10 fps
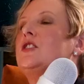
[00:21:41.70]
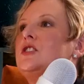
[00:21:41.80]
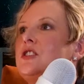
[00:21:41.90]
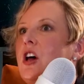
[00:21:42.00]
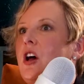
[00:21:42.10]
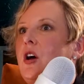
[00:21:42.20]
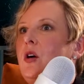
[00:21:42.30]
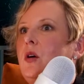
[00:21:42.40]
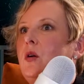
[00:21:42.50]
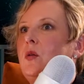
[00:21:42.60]

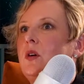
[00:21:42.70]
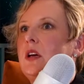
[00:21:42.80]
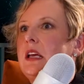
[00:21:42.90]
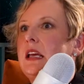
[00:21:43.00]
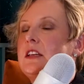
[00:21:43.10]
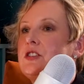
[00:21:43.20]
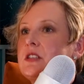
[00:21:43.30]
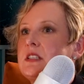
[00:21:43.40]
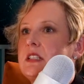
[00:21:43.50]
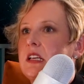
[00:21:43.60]
So,
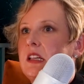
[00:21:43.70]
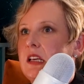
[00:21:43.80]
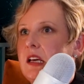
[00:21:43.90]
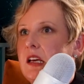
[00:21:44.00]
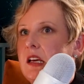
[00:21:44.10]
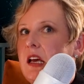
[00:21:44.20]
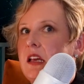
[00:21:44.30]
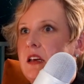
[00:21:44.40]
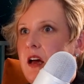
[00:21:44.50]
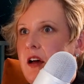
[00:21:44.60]
interestingly
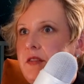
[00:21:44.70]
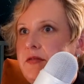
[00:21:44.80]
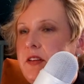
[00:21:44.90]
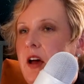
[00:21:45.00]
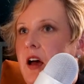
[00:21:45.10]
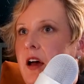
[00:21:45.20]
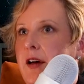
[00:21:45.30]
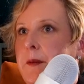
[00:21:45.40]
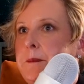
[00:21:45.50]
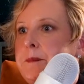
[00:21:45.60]
enough,
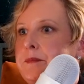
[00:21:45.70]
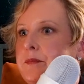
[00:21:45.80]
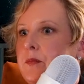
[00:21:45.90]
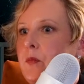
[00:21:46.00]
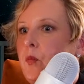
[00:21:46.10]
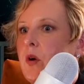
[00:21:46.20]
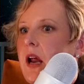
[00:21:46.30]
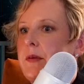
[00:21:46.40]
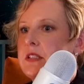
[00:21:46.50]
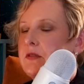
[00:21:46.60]
when
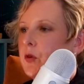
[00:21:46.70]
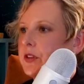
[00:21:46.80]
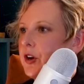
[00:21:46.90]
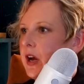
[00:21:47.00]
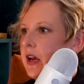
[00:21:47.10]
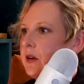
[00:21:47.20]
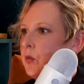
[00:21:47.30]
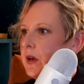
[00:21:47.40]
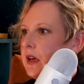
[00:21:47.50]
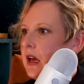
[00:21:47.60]
I was in fourth grade,
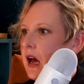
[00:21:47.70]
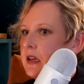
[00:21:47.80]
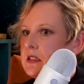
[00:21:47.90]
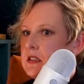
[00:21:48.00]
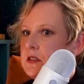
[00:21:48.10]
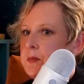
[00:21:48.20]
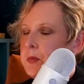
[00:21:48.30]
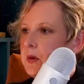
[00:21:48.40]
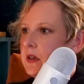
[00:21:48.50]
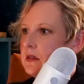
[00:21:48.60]
we had to
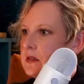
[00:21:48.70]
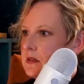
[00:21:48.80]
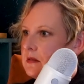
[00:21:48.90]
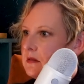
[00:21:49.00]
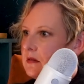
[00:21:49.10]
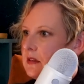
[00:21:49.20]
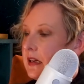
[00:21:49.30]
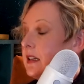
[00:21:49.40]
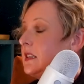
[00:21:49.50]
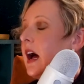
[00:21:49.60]
put
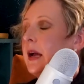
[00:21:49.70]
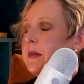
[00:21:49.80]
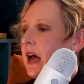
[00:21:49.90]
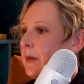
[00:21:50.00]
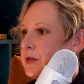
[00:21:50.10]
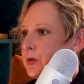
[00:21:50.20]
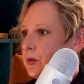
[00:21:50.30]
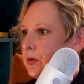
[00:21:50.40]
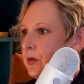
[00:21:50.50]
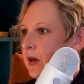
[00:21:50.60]
in a time
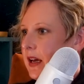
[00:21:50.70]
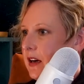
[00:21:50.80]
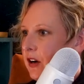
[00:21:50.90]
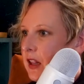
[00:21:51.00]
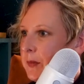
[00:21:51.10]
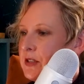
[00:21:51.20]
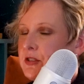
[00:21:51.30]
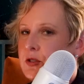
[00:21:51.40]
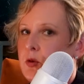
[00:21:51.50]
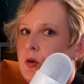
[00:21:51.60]
capsule at our elementary
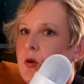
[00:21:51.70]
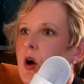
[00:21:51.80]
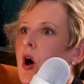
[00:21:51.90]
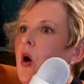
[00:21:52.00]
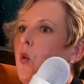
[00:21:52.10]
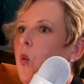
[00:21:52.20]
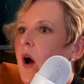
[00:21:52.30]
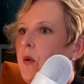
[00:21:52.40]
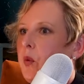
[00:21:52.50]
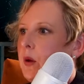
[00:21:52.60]
school
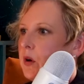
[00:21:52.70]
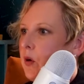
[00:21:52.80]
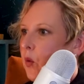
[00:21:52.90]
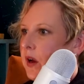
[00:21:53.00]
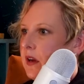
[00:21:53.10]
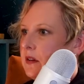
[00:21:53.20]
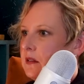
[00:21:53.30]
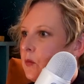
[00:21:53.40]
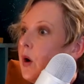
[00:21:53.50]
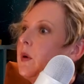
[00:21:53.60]
what we
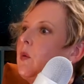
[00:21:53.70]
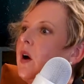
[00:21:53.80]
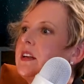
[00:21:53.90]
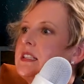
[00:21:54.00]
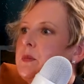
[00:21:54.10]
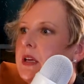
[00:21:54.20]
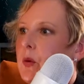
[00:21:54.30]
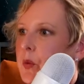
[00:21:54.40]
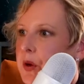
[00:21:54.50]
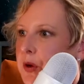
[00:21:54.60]
wanted to be
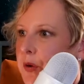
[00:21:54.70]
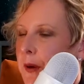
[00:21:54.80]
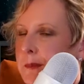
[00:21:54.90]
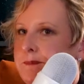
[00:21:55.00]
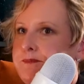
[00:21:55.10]
when we grew up.